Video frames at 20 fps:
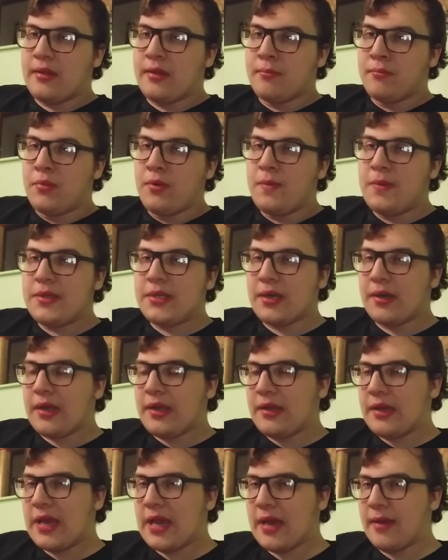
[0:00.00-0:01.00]
movies are
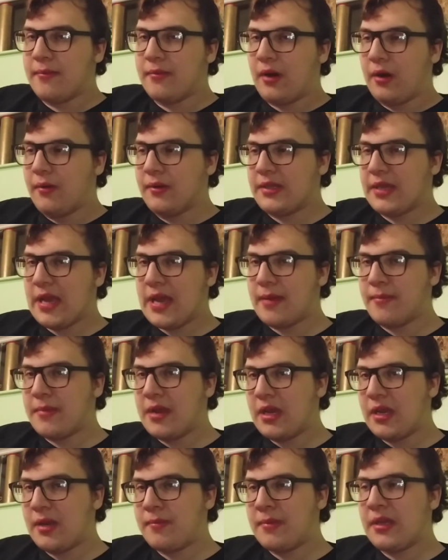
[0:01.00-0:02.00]
like always
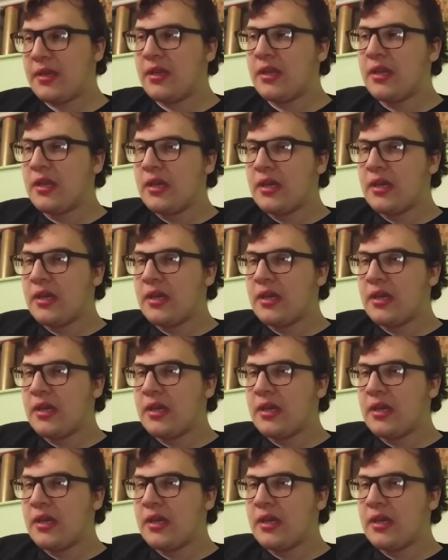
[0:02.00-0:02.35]
animated, but